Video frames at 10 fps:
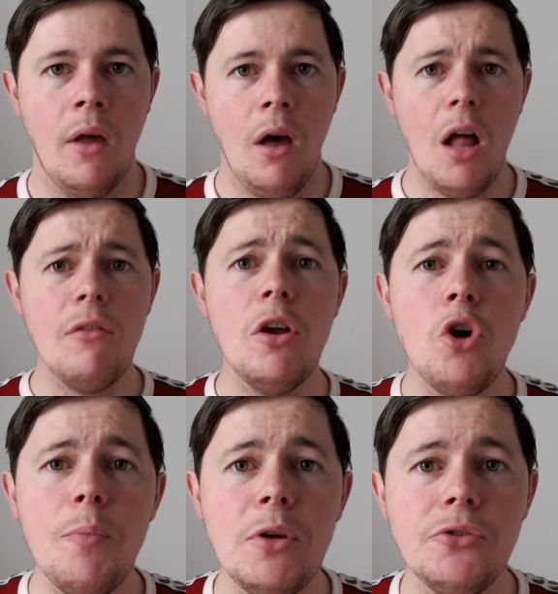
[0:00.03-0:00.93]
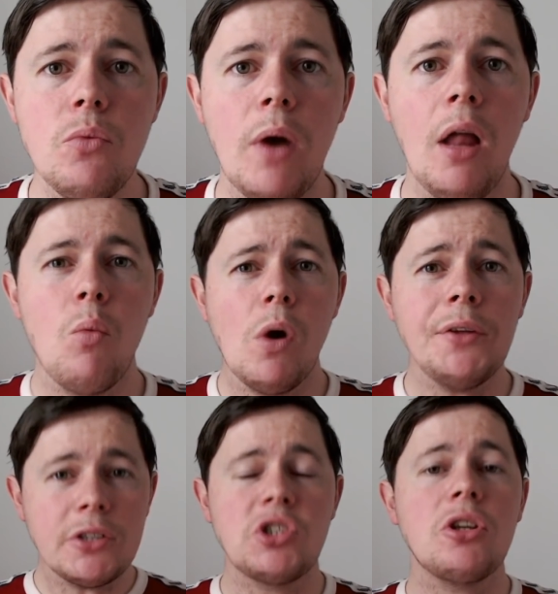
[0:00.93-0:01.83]
Hello everyone, hope you're doing well. And what
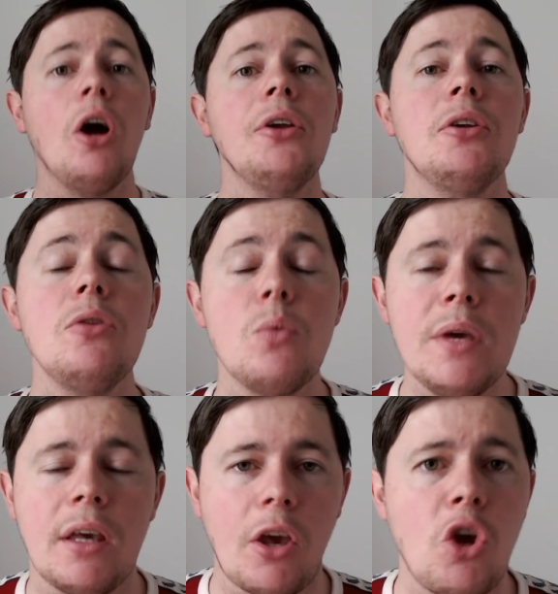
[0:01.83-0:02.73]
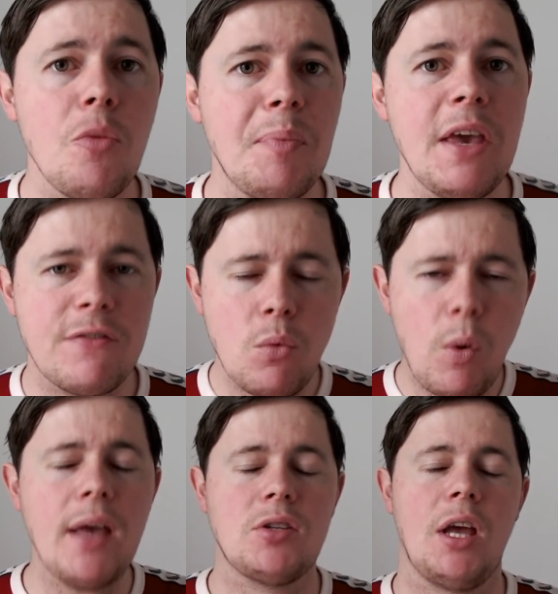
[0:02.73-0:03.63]
a start to the week it could be for
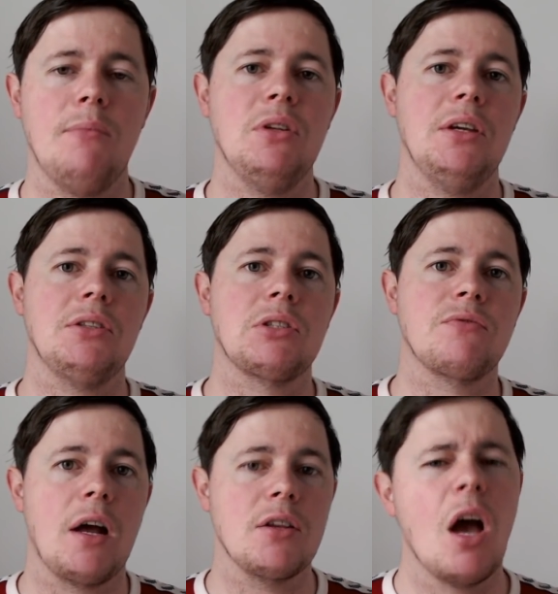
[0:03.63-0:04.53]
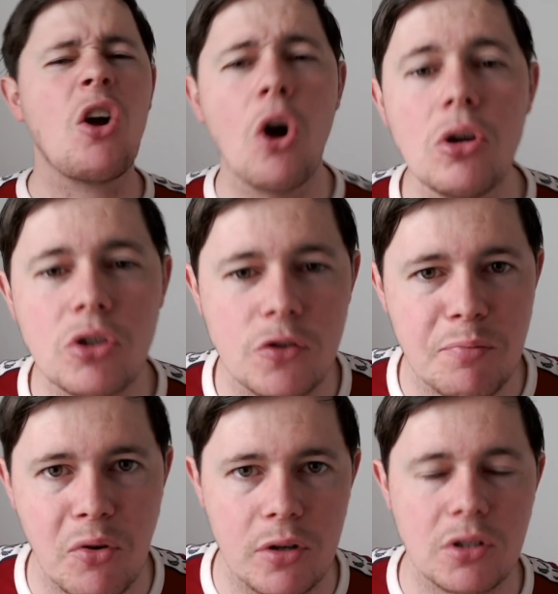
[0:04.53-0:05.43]
West Ham United fans. According to
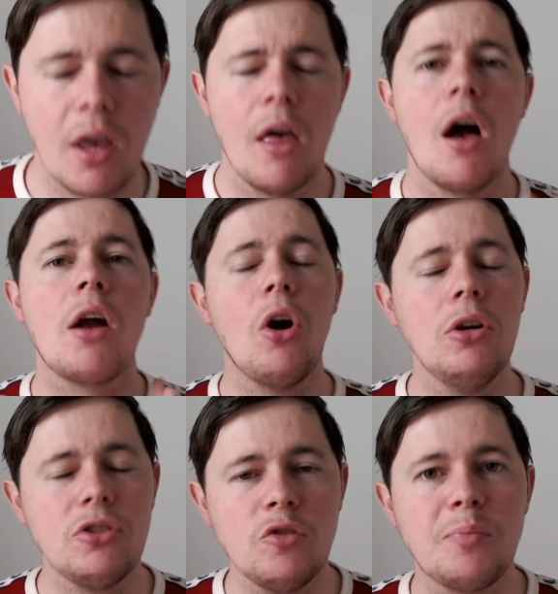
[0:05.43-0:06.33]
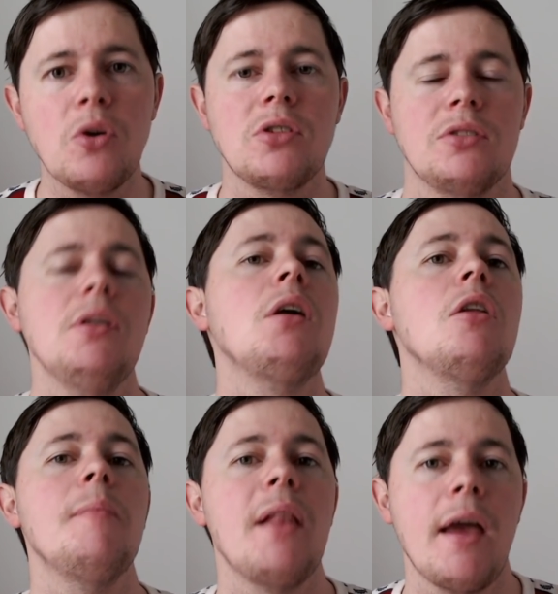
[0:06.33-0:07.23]
reports,
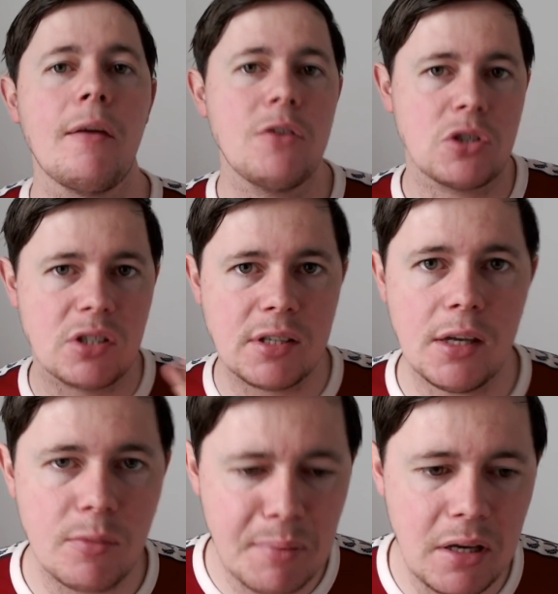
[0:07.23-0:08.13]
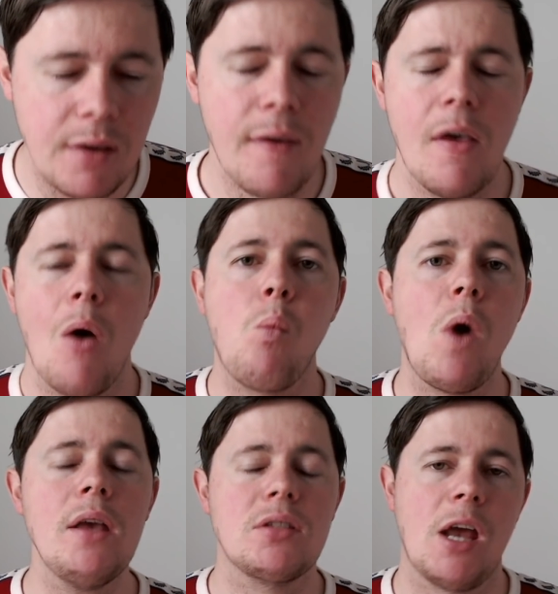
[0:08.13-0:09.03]
Nikola Milenković is set to be a
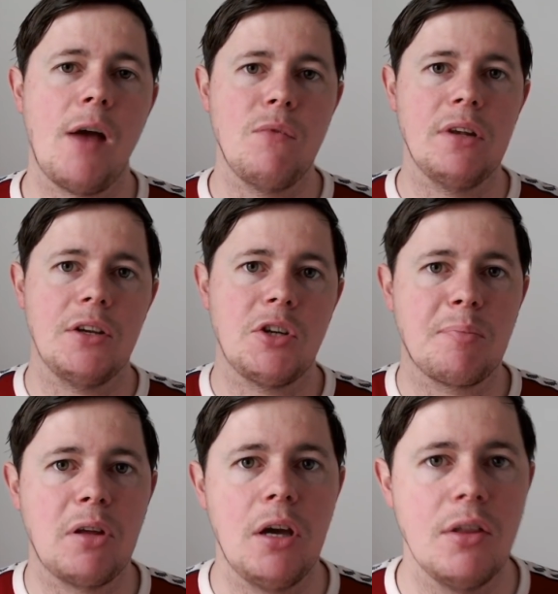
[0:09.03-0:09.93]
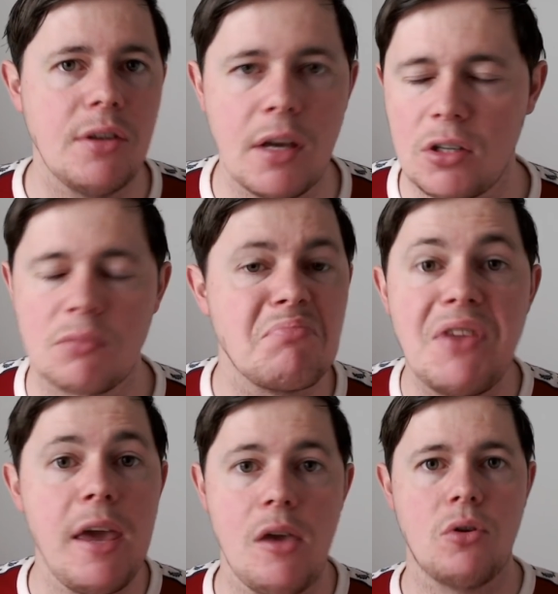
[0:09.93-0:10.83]
West Ham United player in the next
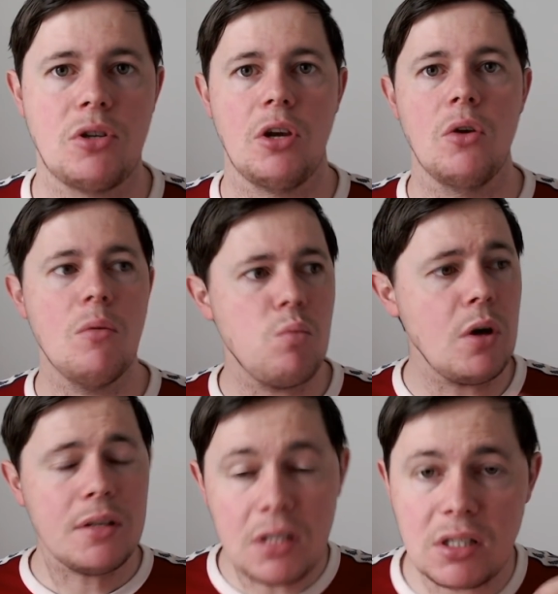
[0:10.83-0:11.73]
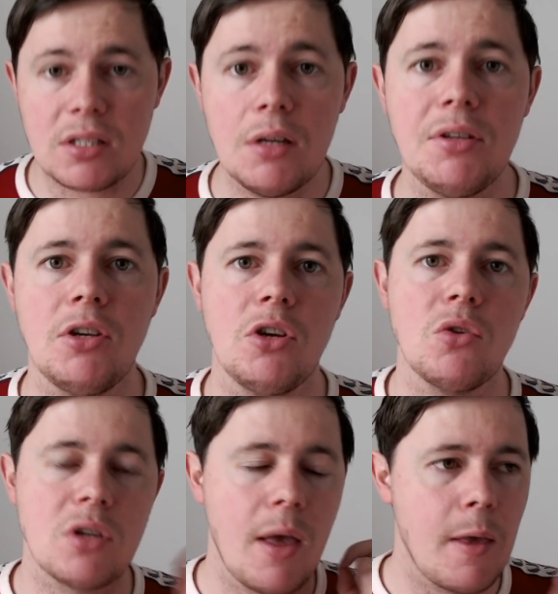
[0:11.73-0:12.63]
day or two. And what's exciting
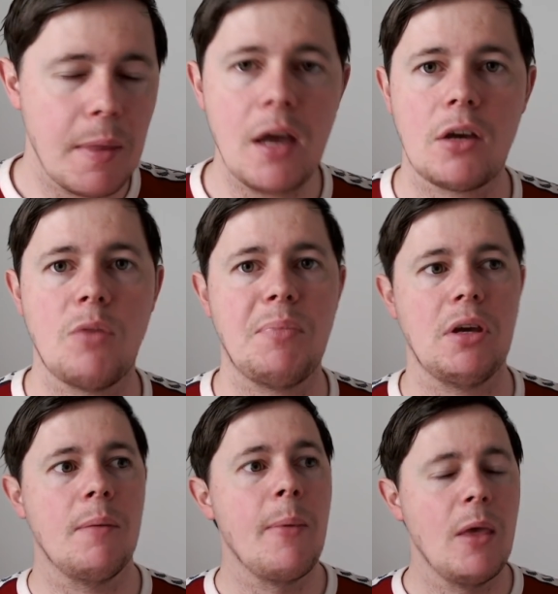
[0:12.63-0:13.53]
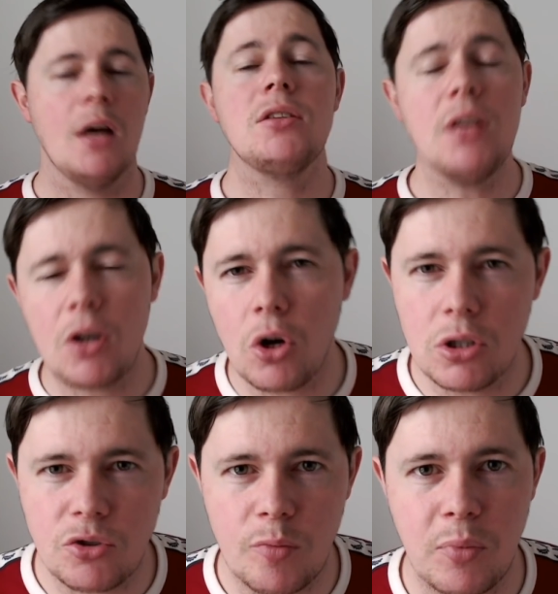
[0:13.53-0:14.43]
news that could be? I say according
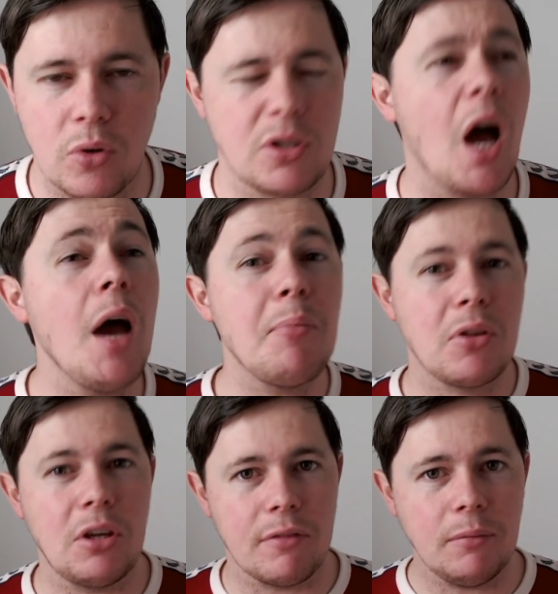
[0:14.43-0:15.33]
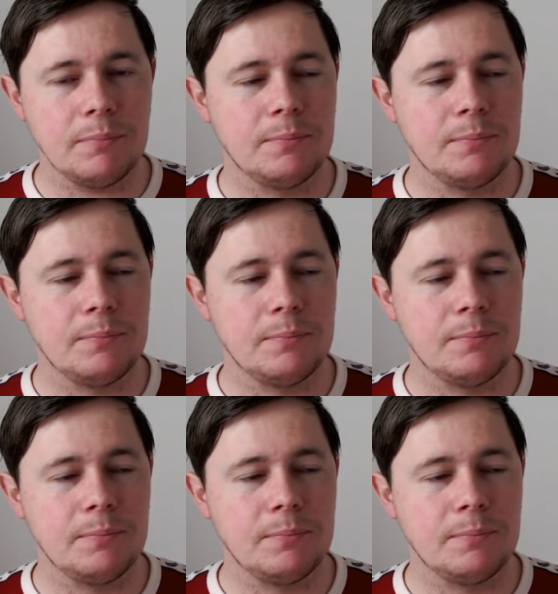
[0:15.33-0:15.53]
to reports, I believe it.